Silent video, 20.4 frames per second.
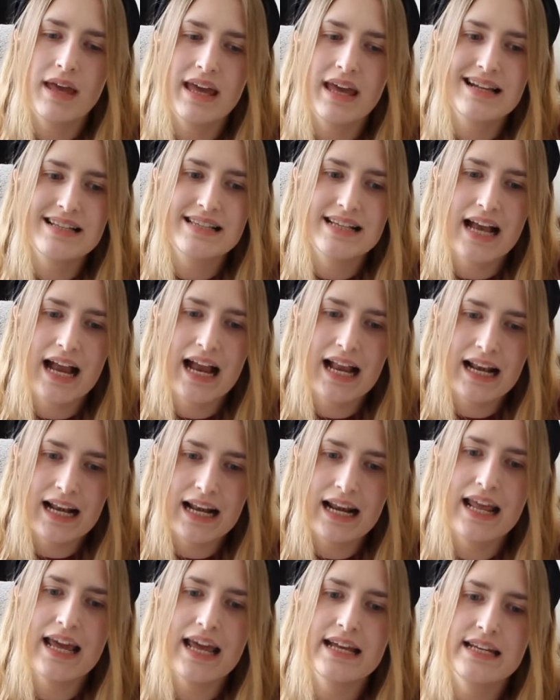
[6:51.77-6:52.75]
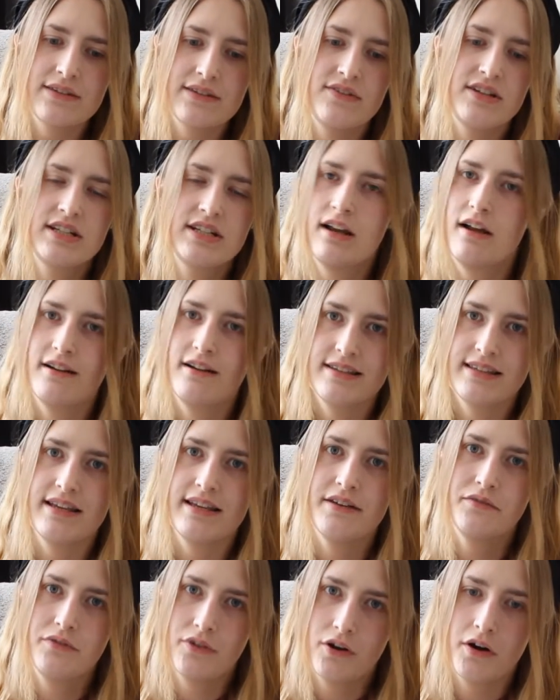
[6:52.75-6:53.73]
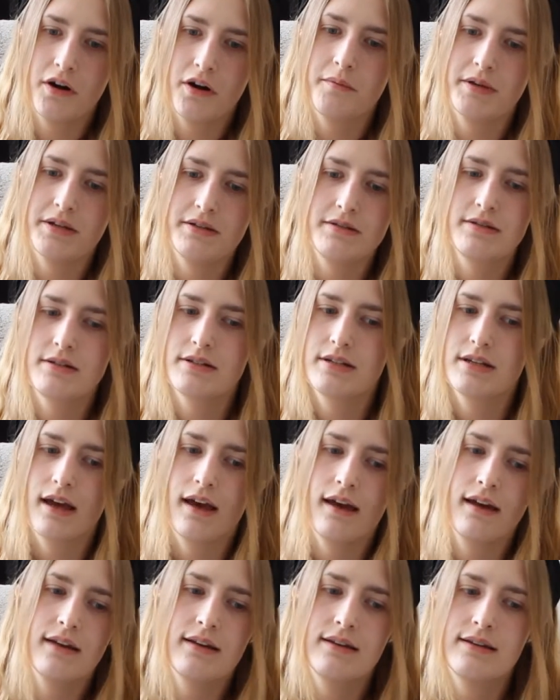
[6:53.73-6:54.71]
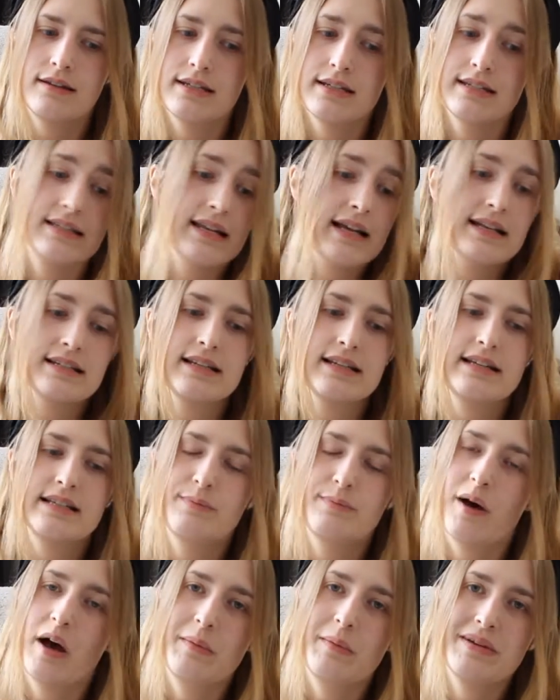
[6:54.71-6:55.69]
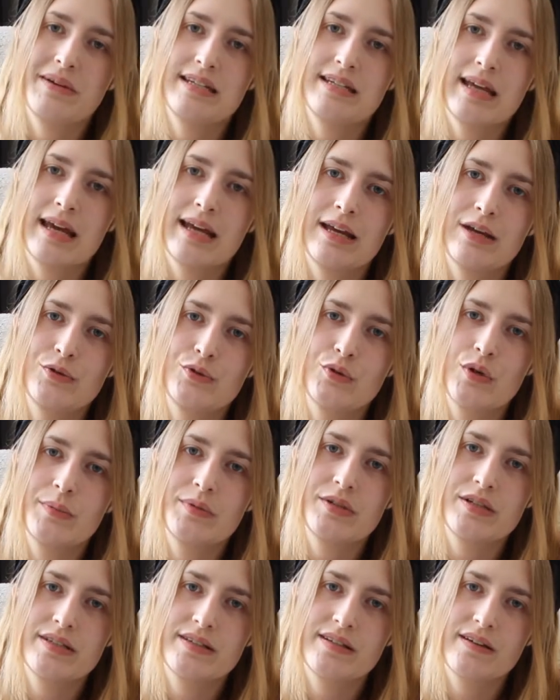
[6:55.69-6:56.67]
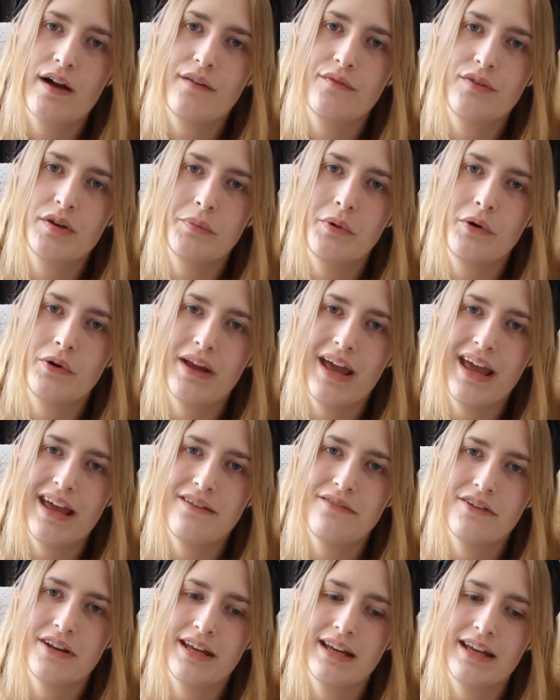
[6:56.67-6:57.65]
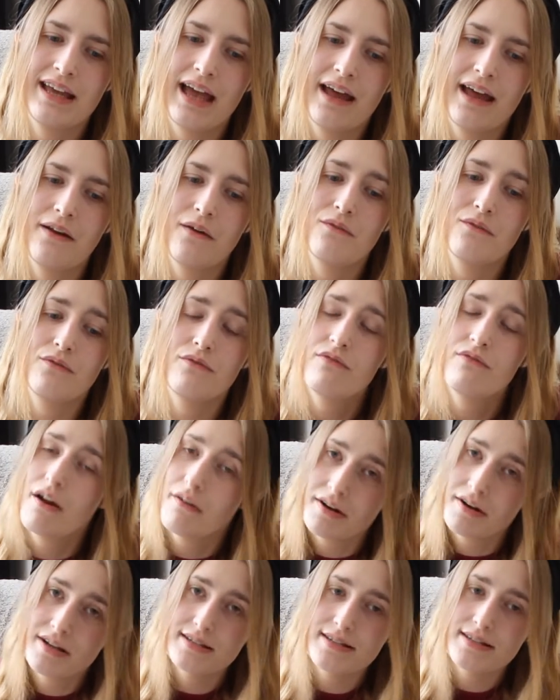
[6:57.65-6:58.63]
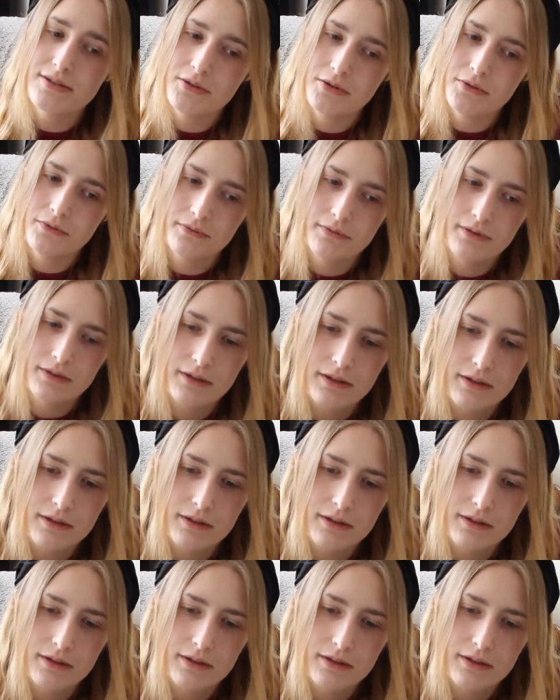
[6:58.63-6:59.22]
it's clear to visualise the environment, and it's actually inspired me to take a trip to Stratford-upon-Avon again very soon.